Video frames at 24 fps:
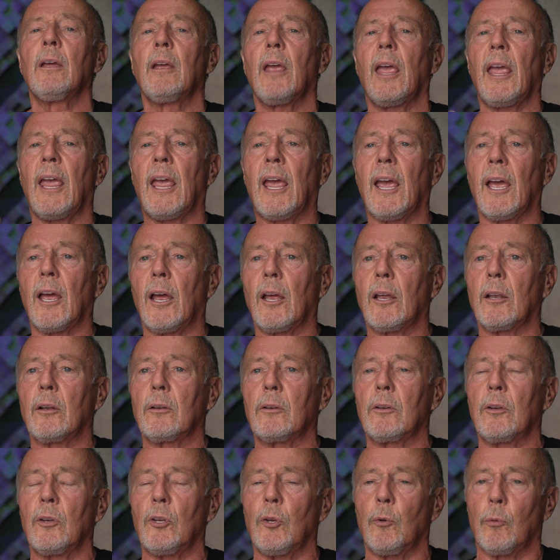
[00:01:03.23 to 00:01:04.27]
And
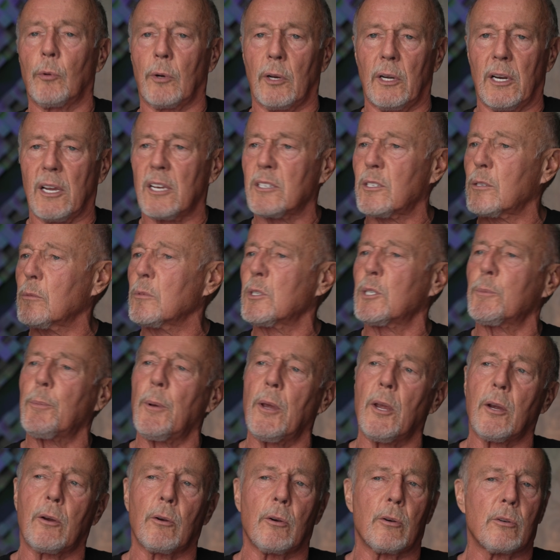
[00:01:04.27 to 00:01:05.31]
you were going to get some
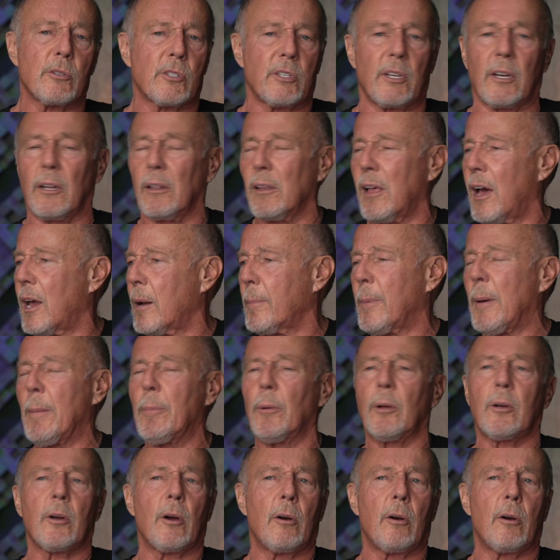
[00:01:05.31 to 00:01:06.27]
speakers, and a lot of people go,